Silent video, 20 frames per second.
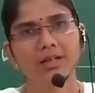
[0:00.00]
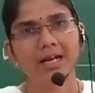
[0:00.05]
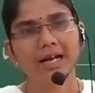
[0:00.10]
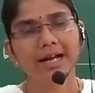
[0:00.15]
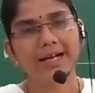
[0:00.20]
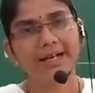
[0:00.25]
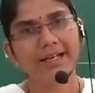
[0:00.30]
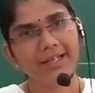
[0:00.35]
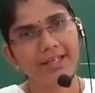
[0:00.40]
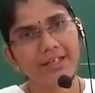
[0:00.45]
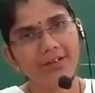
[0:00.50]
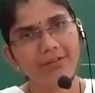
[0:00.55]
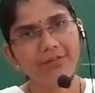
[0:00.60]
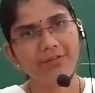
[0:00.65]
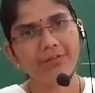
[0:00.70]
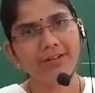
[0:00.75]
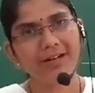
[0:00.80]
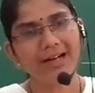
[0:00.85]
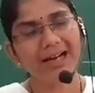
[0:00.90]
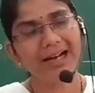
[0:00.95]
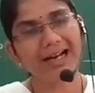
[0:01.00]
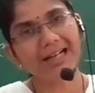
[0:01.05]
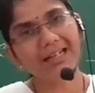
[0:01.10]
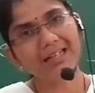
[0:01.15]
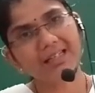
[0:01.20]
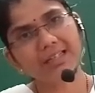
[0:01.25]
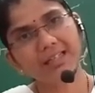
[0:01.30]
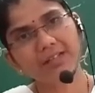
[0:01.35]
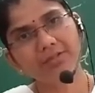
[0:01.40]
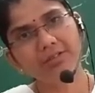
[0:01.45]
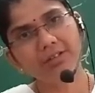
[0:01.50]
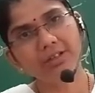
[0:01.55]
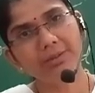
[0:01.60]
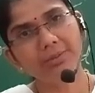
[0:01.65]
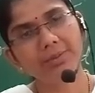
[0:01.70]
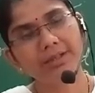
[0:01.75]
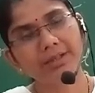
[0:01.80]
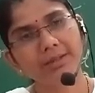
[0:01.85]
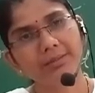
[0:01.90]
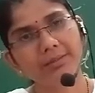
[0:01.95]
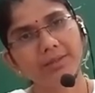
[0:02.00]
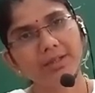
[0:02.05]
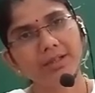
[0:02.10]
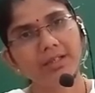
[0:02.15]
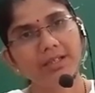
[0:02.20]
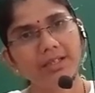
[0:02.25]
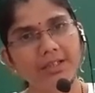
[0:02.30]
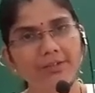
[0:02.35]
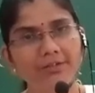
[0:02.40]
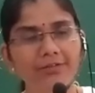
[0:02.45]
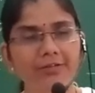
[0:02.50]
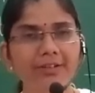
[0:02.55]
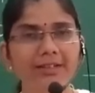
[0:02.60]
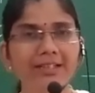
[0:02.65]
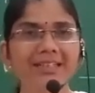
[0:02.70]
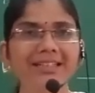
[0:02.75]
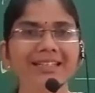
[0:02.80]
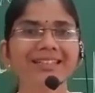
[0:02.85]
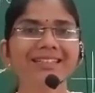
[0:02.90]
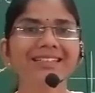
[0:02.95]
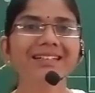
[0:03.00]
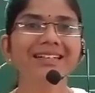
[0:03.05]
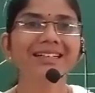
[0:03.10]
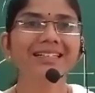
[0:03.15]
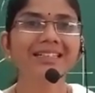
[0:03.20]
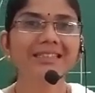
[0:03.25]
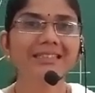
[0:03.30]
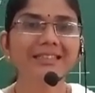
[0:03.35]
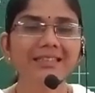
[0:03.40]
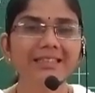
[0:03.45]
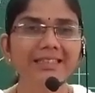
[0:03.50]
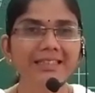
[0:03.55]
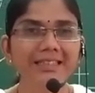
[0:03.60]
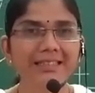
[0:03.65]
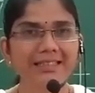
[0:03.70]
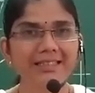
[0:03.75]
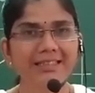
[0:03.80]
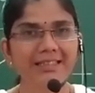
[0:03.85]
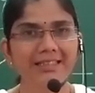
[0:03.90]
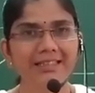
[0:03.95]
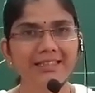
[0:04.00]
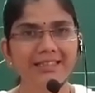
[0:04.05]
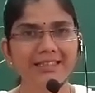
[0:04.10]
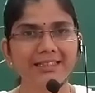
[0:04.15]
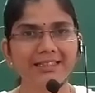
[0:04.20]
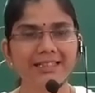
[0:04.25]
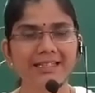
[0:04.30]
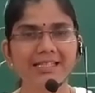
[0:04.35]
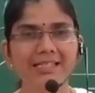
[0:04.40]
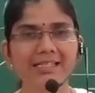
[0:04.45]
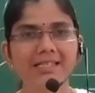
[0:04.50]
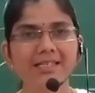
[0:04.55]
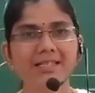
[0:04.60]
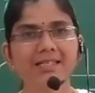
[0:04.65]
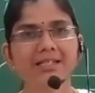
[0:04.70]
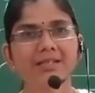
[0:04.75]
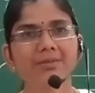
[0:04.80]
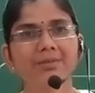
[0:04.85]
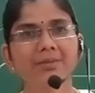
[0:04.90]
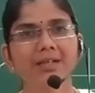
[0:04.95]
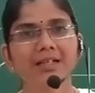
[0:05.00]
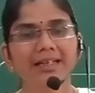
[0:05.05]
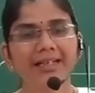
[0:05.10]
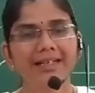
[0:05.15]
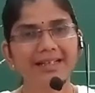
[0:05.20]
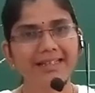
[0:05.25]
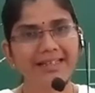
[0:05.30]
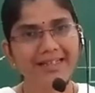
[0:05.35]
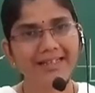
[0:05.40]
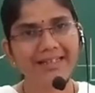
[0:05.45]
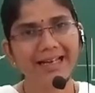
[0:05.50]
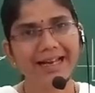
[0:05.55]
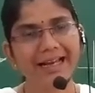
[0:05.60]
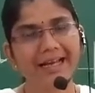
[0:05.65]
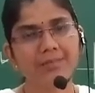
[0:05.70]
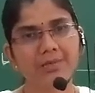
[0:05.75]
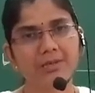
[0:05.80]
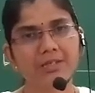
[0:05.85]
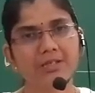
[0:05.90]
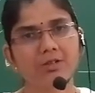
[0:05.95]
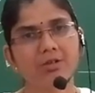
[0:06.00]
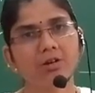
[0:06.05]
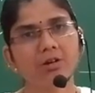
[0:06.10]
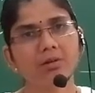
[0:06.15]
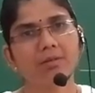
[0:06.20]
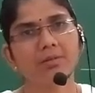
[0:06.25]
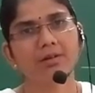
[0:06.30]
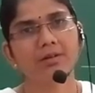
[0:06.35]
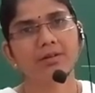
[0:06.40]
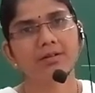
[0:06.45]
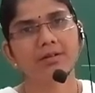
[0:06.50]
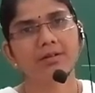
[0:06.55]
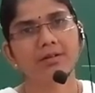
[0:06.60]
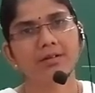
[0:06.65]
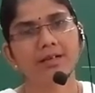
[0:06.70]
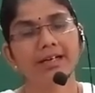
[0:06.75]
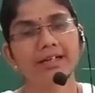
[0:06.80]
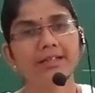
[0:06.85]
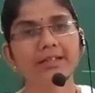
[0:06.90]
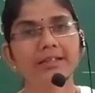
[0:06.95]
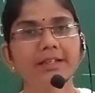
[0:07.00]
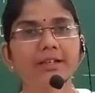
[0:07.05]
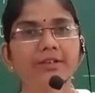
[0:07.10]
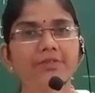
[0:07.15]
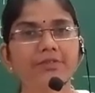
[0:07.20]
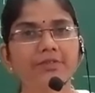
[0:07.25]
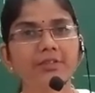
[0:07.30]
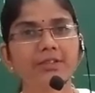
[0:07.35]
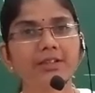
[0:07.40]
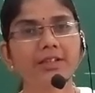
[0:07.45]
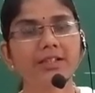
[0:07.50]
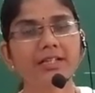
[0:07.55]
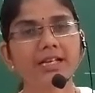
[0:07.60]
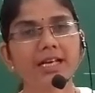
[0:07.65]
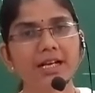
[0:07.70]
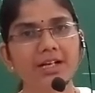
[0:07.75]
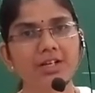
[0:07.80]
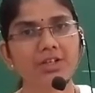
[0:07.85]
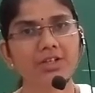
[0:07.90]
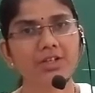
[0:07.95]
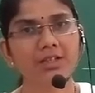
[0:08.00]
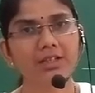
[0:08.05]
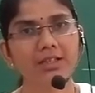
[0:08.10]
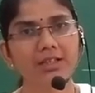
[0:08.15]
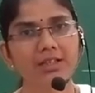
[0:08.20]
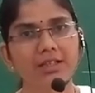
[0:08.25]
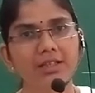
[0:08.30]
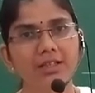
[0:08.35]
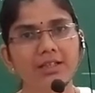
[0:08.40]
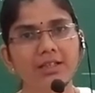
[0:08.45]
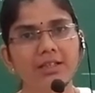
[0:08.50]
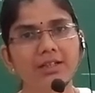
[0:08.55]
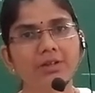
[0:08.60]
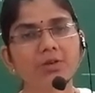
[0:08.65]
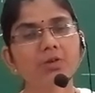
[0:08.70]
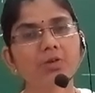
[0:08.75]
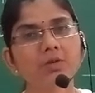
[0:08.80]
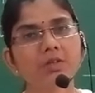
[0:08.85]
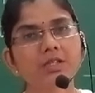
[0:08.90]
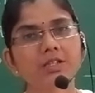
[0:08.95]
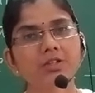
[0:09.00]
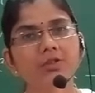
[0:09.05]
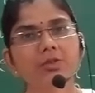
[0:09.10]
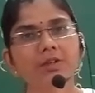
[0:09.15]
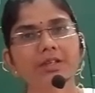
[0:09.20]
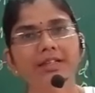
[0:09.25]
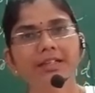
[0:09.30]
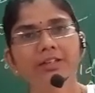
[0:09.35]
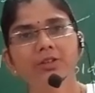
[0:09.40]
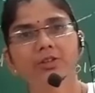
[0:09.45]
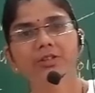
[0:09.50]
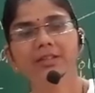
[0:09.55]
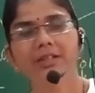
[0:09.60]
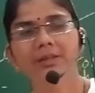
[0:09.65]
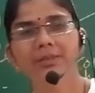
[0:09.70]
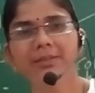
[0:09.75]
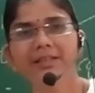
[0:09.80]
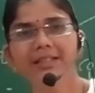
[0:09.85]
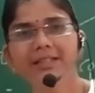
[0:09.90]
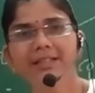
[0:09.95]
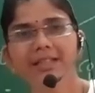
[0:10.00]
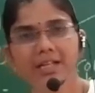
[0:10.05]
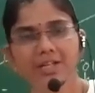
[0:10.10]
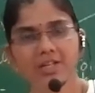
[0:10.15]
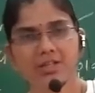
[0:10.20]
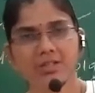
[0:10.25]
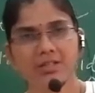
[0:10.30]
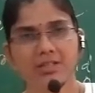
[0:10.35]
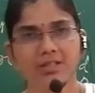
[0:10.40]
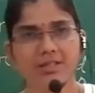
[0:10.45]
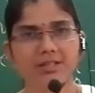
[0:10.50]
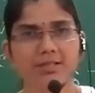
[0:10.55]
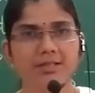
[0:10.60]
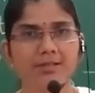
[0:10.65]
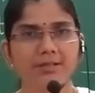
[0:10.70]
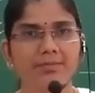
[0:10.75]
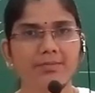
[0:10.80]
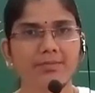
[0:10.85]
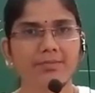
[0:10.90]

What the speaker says: And if at equilibrium, if we increase the heat, then system, it get absorbed, and therefore the reaction goes into the endothermic directions.